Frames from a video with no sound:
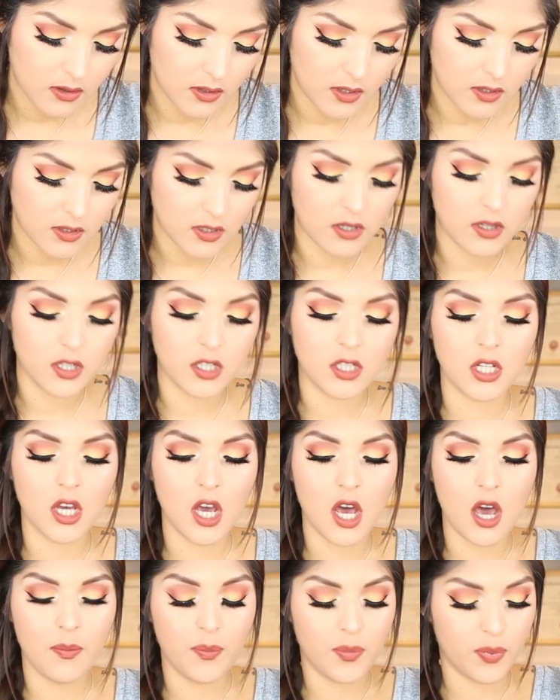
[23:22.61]
these are the
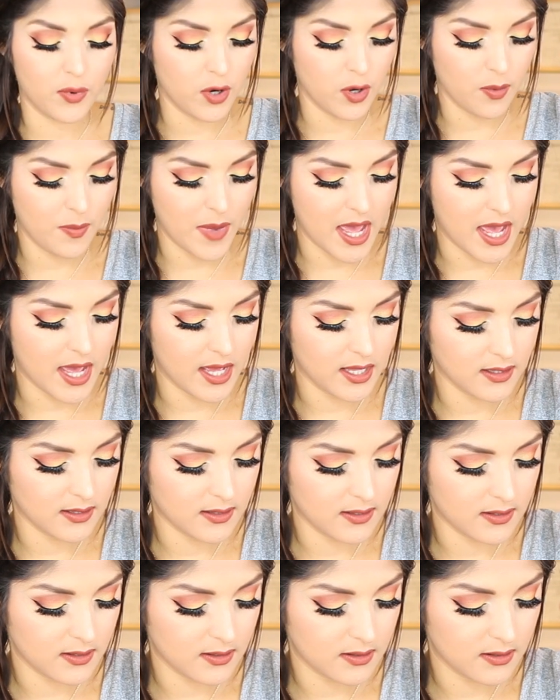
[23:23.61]
top row
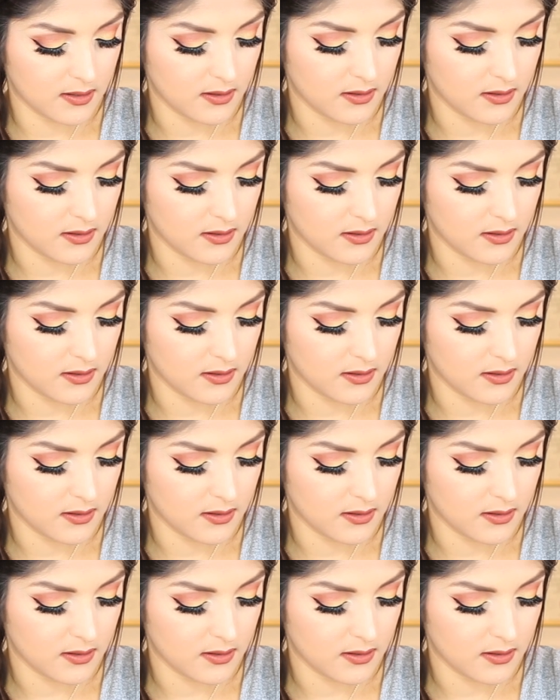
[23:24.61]
mattes.